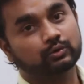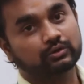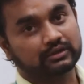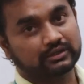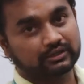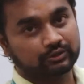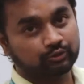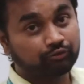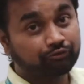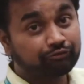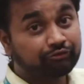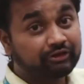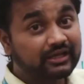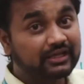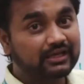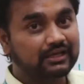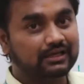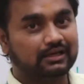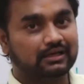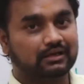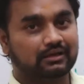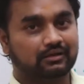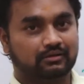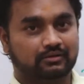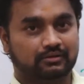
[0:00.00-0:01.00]
you
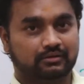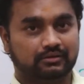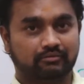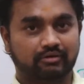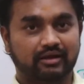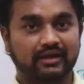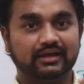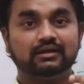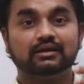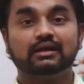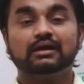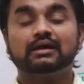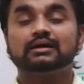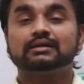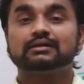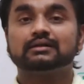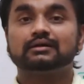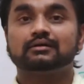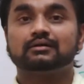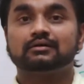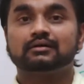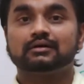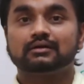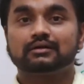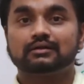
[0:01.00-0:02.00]
feel, right,
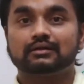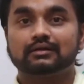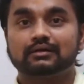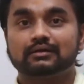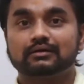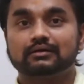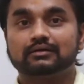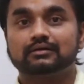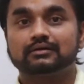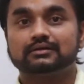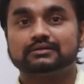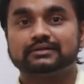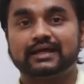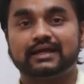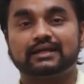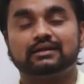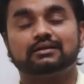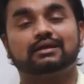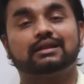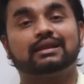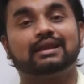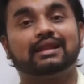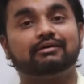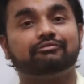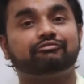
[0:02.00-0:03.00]

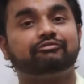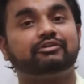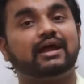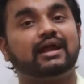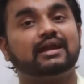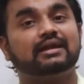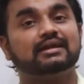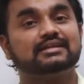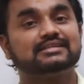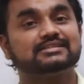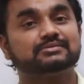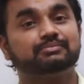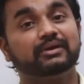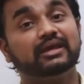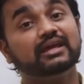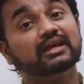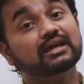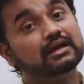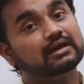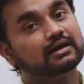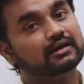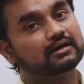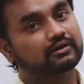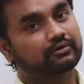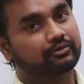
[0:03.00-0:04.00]
that left hand is
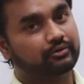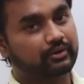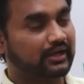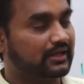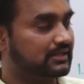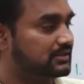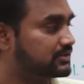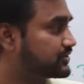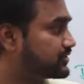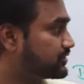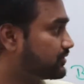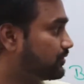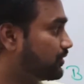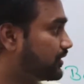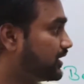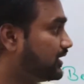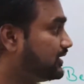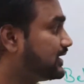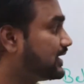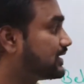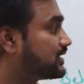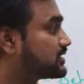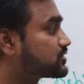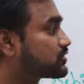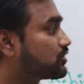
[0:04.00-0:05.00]
being raised. Okay,
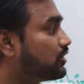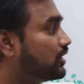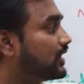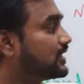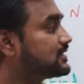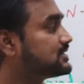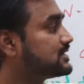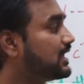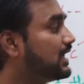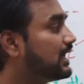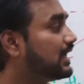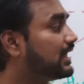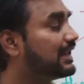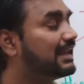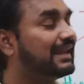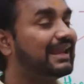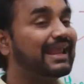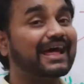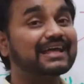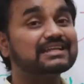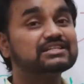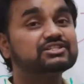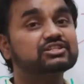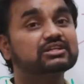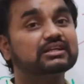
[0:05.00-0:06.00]
that is called as
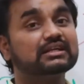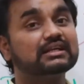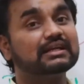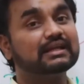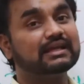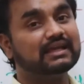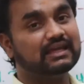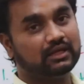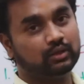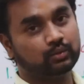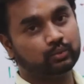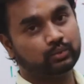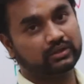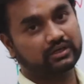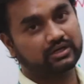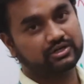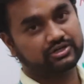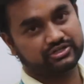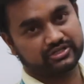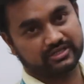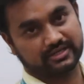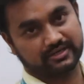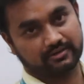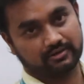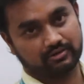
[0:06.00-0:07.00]
lateral
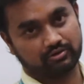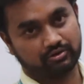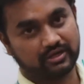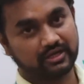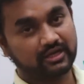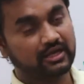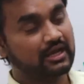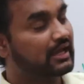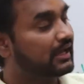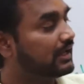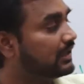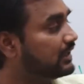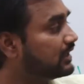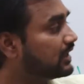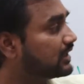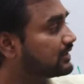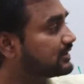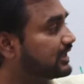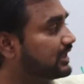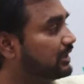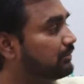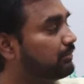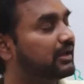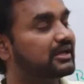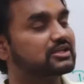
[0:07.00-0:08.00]
inversion. Okay, here
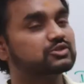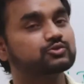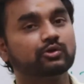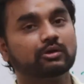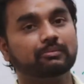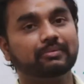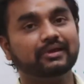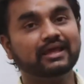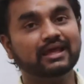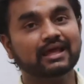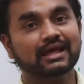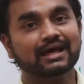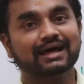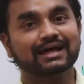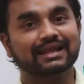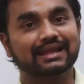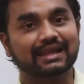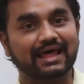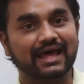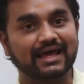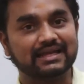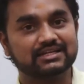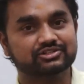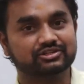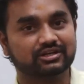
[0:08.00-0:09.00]
the image will be
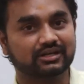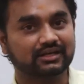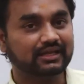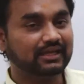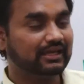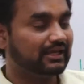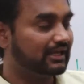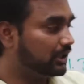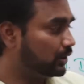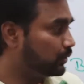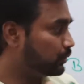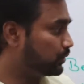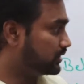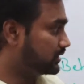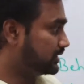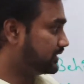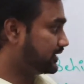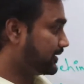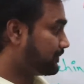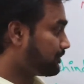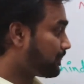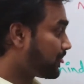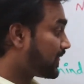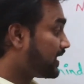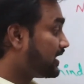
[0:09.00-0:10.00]
laterally inverted.
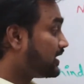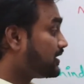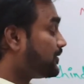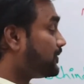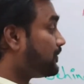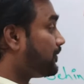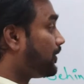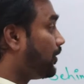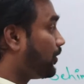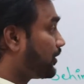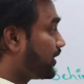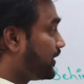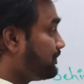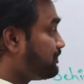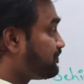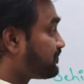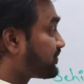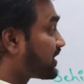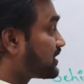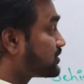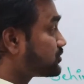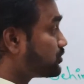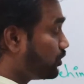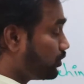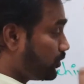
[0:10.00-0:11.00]
Okay,
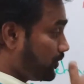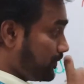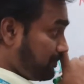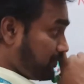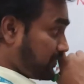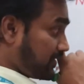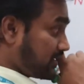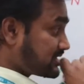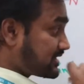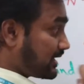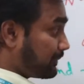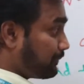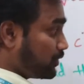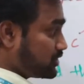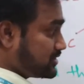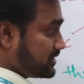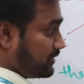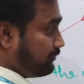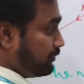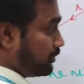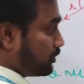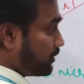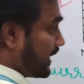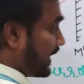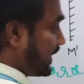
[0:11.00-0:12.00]
so suppose
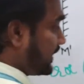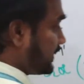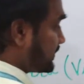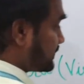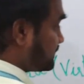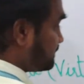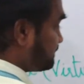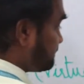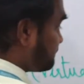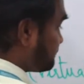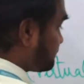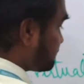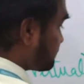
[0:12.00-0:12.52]
if you write,